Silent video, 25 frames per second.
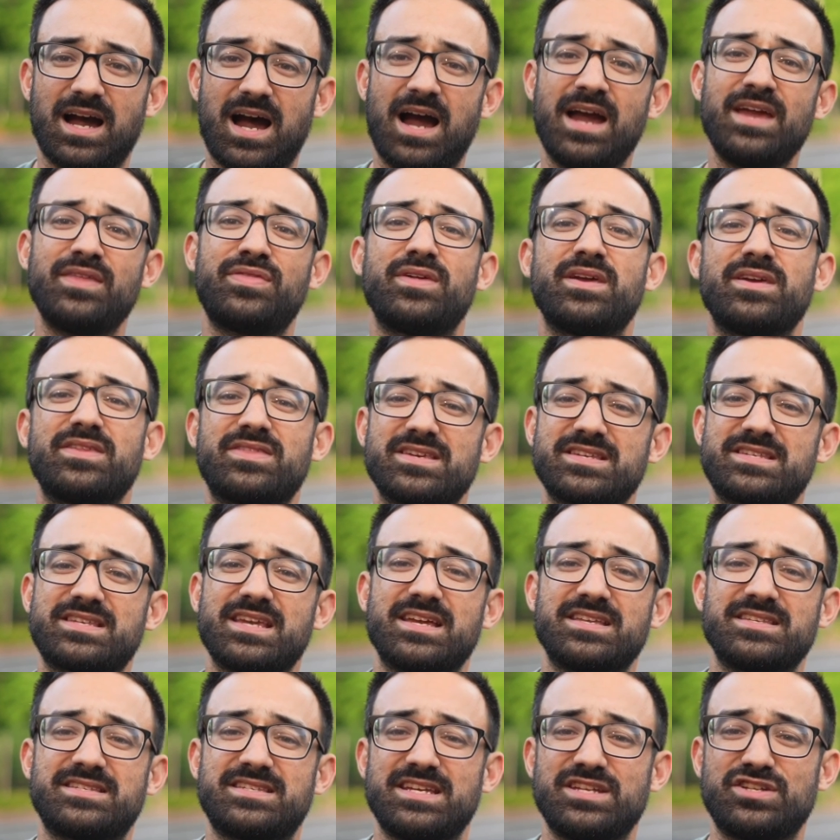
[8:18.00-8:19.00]
I think this
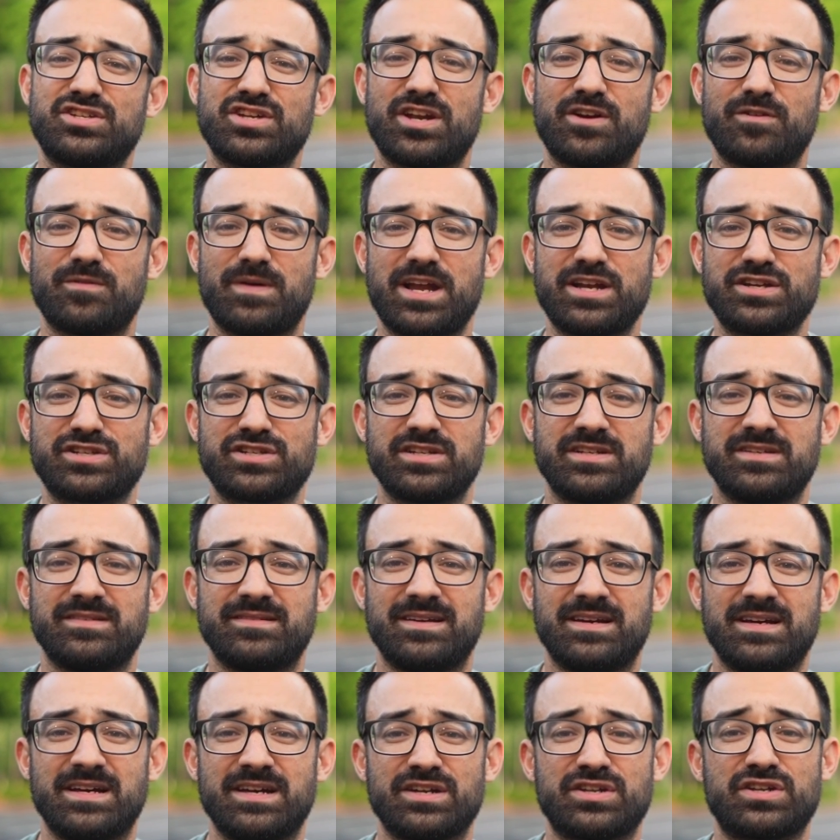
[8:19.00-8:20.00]
NC generation
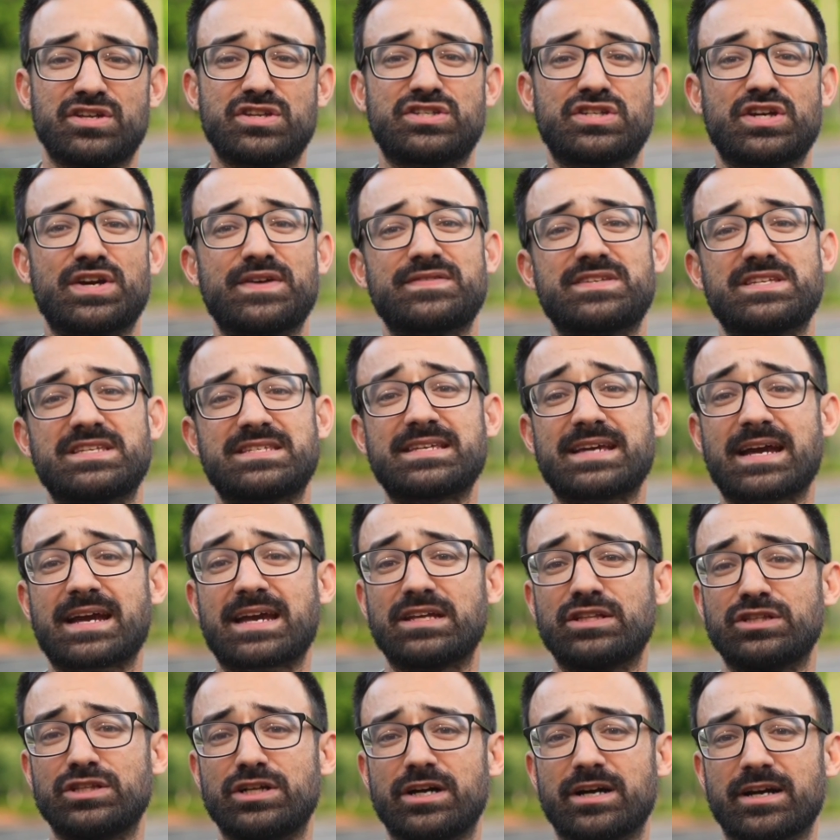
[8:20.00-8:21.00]
deserves a
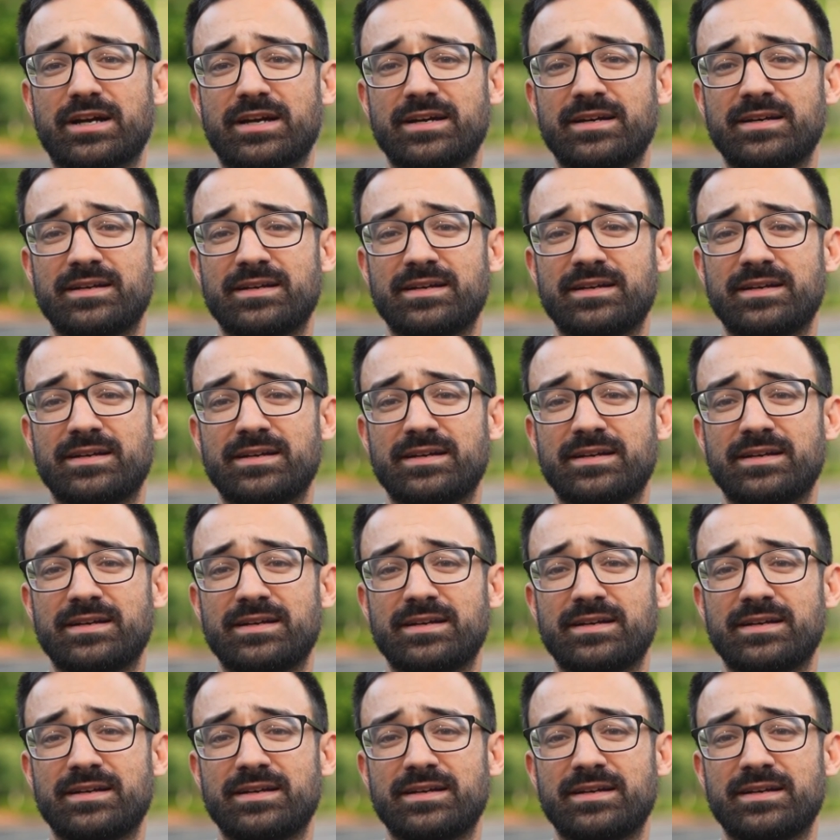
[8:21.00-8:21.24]
second look.